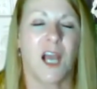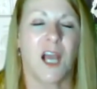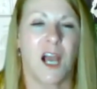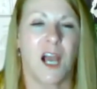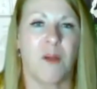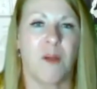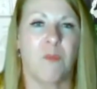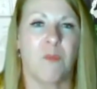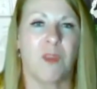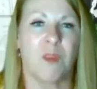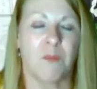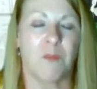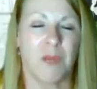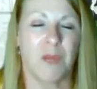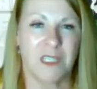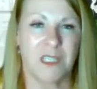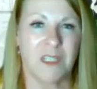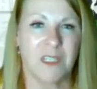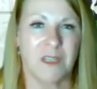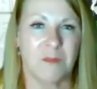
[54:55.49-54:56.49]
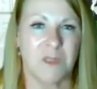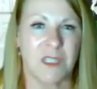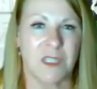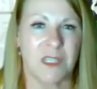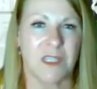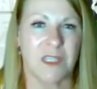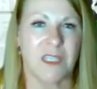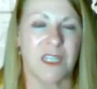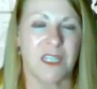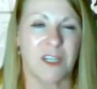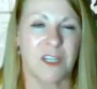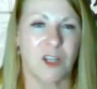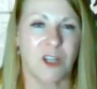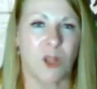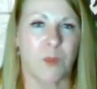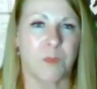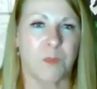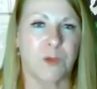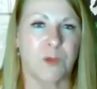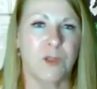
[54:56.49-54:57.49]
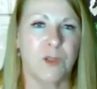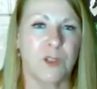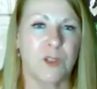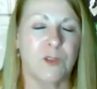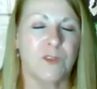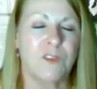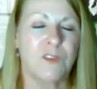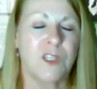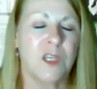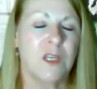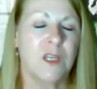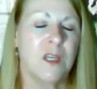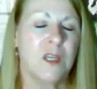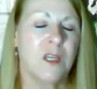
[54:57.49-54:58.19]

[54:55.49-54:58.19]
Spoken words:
when the money comes in and get it all approved.